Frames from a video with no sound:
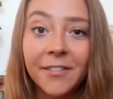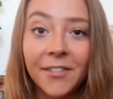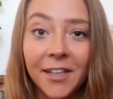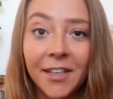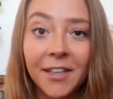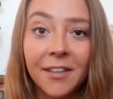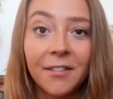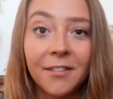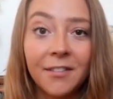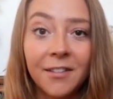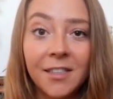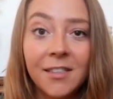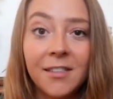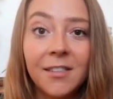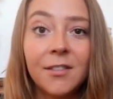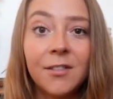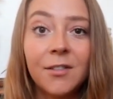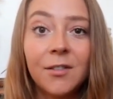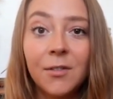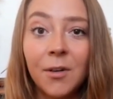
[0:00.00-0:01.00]
Like, this
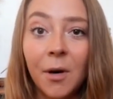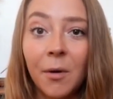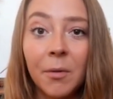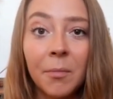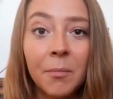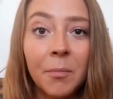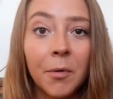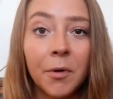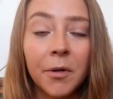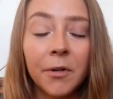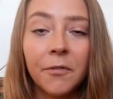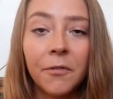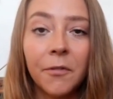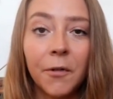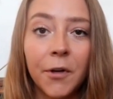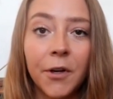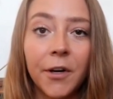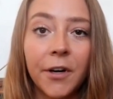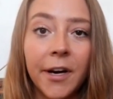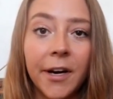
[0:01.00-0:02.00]
is so important
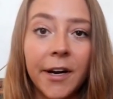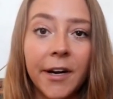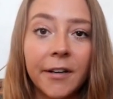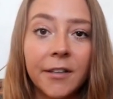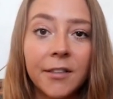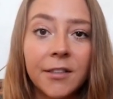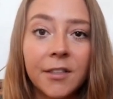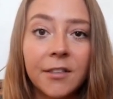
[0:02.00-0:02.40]
for your hair,